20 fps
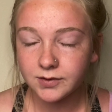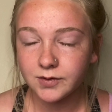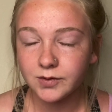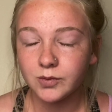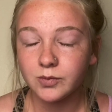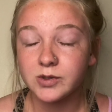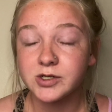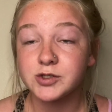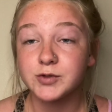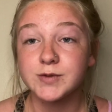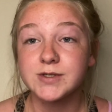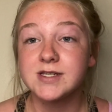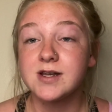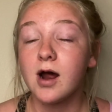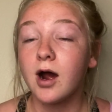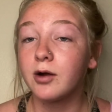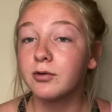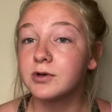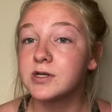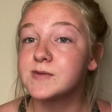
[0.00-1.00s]
which was
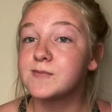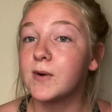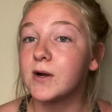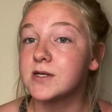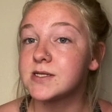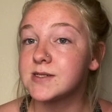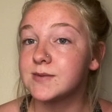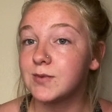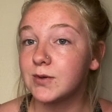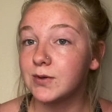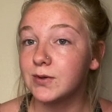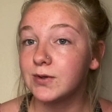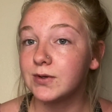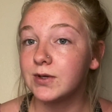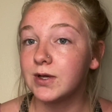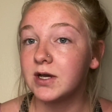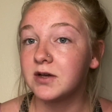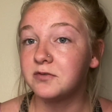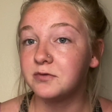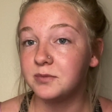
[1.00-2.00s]
not responsible
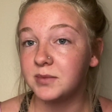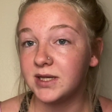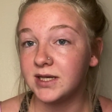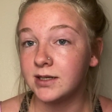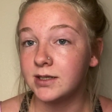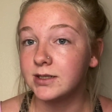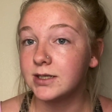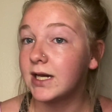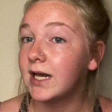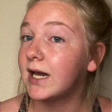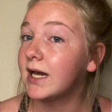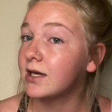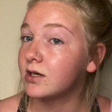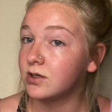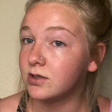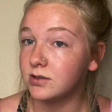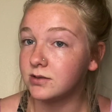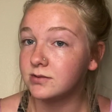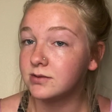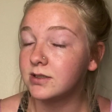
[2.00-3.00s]
of me at
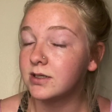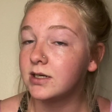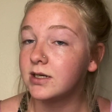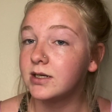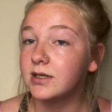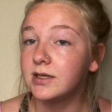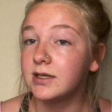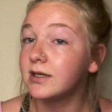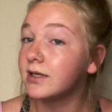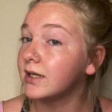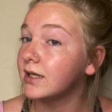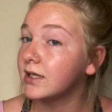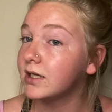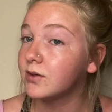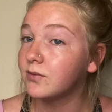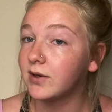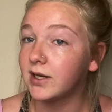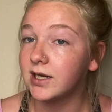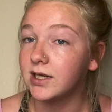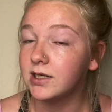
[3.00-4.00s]
all in any
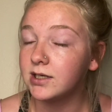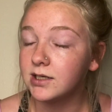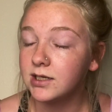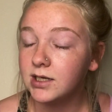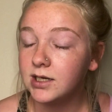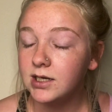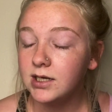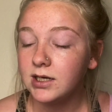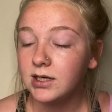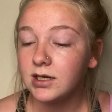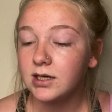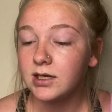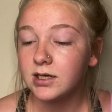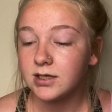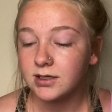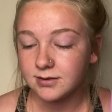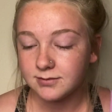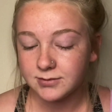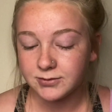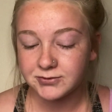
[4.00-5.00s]
way.
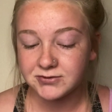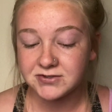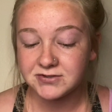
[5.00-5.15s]
It was a